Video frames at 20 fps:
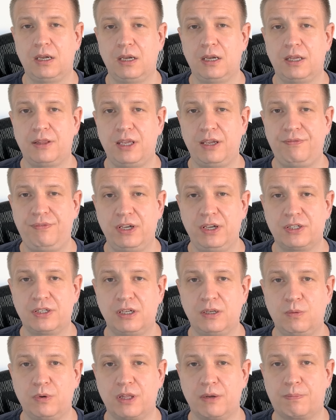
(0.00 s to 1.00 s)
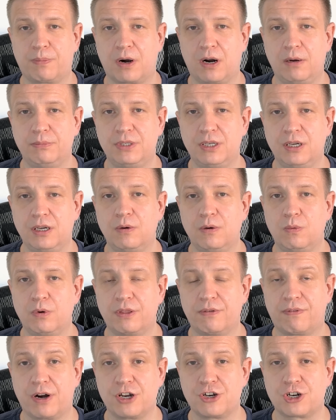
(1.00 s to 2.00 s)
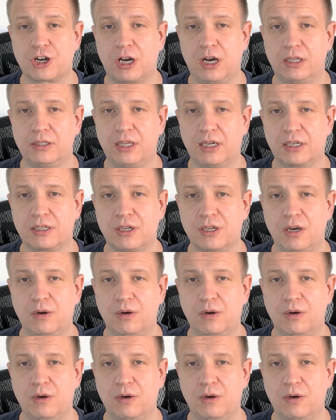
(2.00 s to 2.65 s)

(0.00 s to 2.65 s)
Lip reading: They fixed it with a prompting, with fresh context,